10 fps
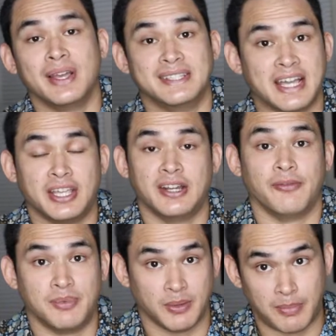
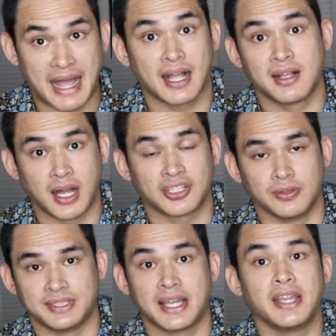executive, the black Costco
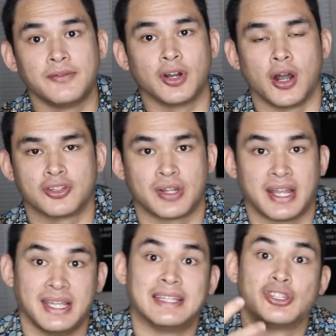executive card, so that I
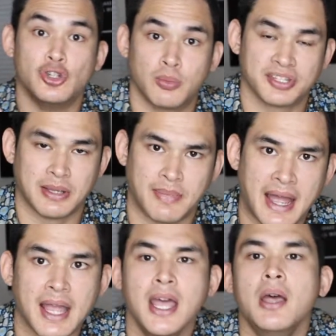can get that 2% back.